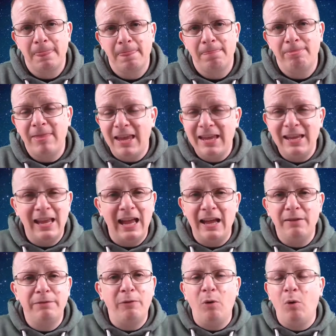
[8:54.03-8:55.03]
they
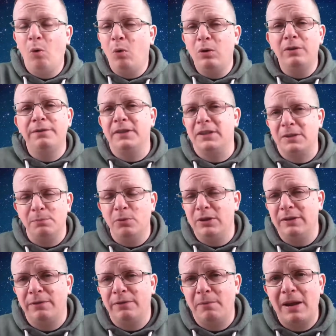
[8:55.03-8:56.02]
have all of this money
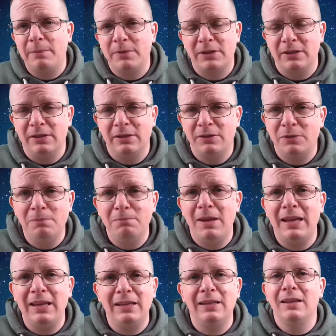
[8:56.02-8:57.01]
from Amazon to
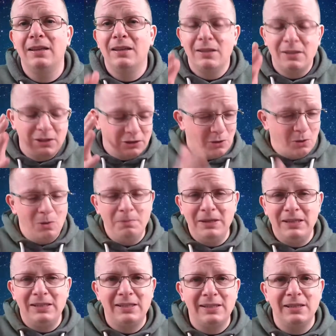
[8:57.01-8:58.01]
make so
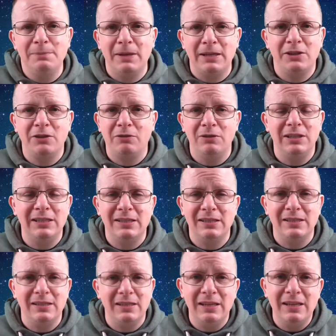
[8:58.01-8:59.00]
many cinematic
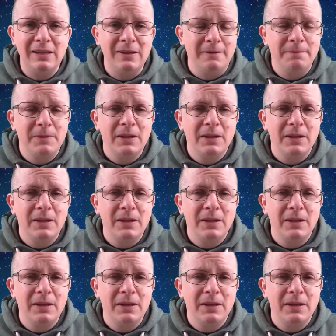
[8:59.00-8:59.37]
releases a year,